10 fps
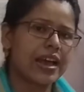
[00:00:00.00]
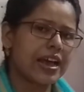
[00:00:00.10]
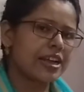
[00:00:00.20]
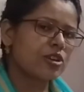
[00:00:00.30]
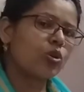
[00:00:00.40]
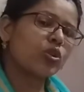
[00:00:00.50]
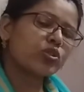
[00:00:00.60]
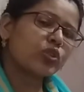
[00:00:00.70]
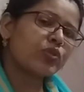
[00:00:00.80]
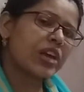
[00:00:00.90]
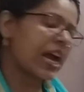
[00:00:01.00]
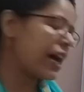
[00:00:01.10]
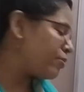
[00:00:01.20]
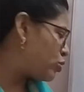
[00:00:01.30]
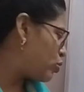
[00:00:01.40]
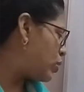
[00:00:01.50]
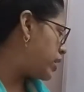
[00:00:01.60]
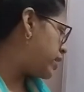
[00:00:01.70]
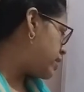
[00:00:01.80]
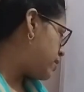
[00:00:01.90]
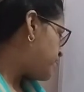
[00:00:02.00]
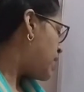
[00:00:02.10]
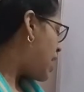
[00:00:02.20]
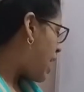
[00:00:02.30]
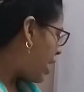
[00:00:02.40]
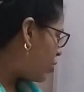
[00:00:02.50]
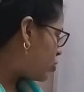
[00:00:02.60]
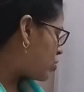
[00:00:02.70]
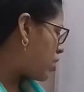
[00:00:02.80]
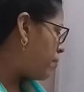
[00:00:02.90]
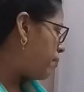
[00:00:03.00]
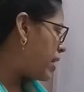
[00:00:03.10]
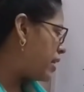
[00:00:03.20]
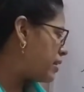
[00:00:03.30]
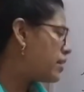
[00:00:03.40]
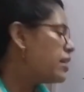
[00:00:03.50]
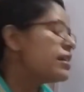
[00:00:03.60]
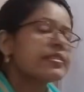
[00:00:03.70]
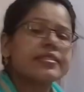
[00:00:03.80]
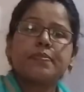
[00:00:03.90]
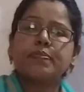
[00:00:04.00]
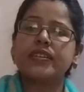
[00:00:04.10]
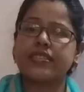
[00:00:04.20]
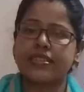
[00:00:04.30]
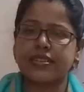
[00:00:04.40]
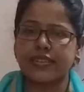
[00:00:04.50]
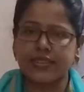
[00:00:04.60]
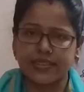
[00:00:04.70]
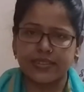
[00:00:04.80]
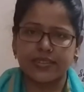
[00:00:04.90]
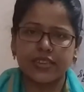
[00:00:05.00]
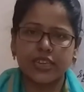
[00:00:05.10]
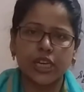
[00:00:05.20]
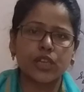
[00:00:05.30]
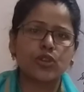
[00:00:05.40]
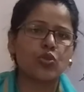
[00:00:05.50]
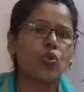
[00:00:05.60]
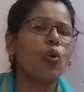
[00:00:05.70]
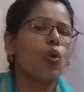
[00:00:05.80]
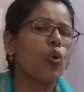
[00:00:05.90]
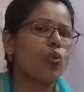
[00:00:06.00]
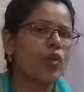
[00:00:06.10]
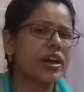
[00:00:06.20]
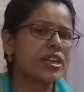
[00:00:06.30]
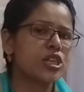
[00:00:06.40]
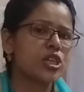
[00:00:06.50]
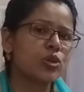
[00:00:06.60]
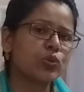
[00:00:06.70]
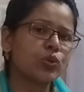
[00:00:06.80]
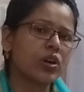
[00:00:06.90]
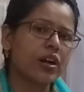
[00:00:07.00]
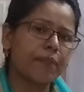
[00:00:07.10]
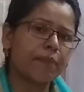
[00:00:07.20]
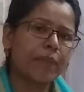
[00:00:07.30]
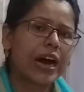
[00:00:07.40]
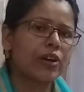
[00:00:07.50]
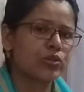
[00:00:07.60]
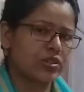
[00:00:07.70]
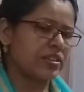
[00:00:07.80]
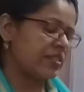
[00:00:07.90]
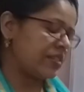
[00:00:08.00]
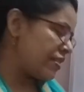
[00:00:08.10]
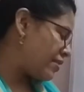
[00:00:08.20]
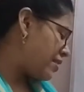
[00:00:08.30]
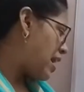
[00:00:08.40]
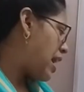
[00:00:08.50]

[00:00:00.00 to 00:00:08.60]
and also we have to learn how to combine simple sentences into one new compound sentence,